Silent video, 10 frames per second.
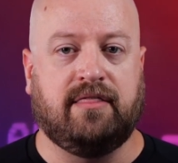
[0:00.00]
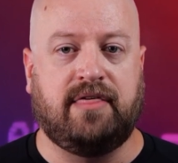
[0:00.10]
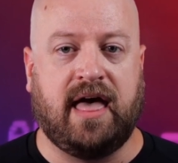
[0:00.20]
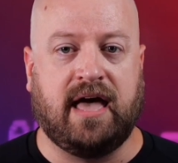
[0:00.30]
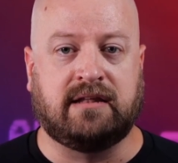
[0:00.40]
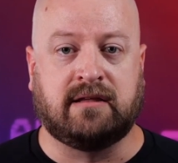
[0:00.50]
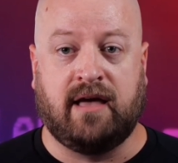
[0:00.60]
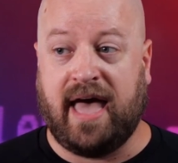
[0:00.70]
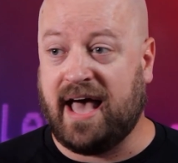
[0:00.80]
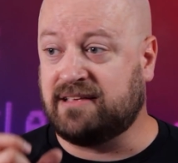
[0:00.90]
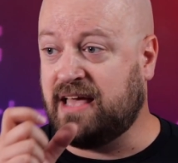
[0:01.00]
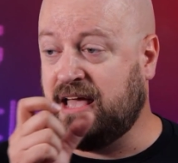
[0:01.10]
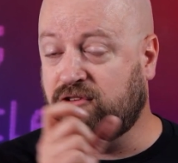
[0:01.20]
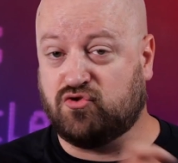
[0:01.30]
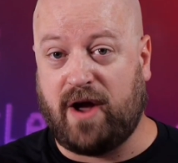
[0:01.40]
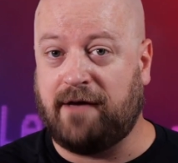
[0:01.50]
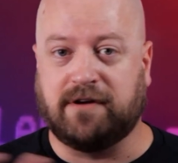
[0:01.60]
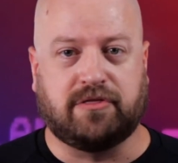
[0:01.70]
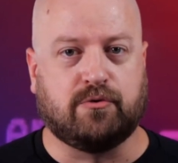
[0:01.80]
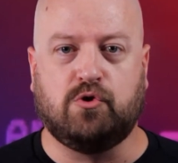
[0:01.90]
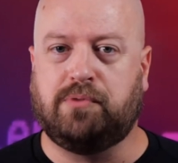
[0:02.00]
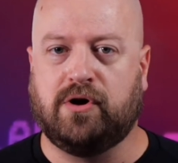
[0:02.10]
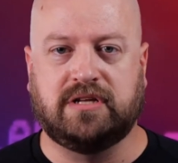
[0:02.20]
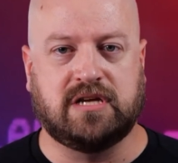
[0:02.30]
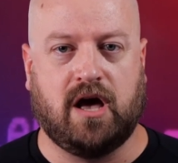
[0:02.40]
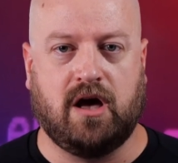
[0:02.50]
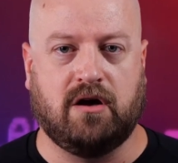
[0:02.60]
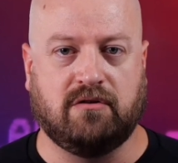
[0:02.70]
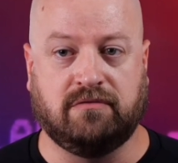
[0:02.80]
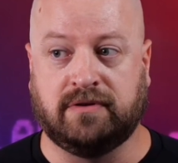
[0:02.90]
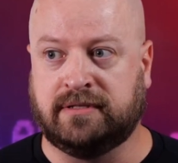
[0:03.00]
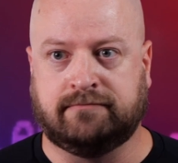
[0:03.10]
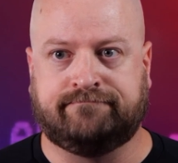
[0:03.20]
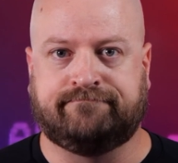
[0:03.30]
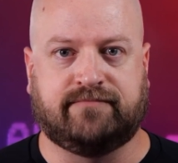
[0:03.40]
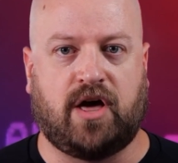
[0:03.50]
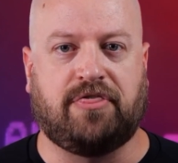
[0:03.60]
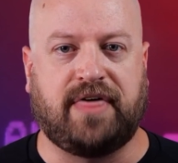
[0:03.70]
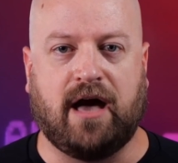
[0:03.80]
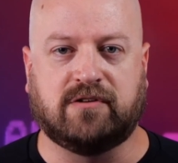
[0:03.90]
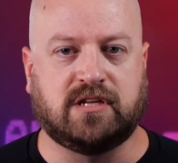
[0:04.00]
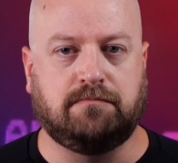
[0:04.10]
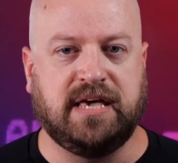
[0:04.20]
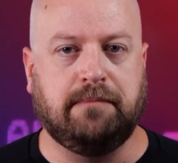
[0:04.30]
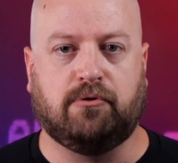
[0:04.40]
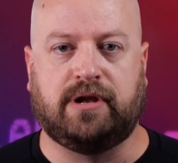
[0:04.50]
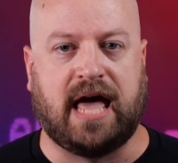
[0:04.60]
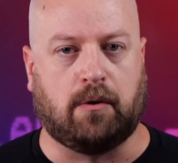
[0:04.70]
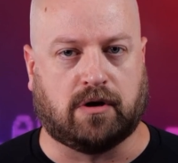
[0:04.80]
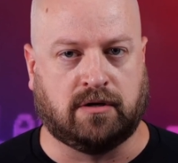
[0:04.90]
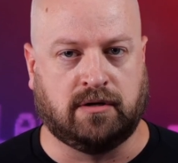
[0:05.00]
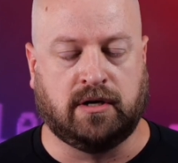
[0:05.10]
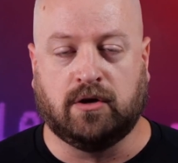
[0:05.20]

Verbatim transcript: that has a traffic throughput of a thousand people an hour.